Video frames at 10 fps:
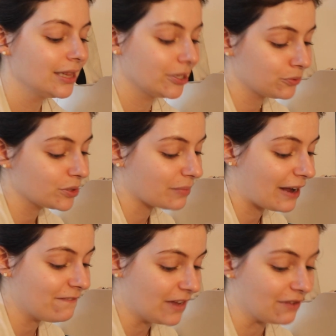This was
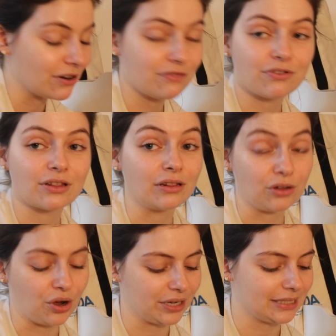my favorite for the
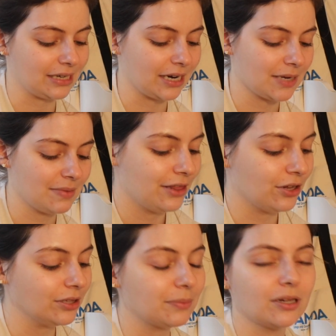longest time.
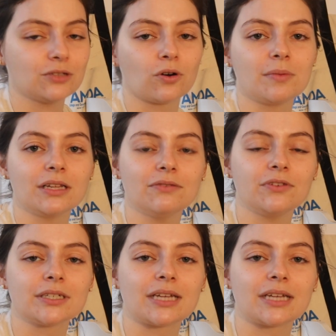Their lip gloss formula feels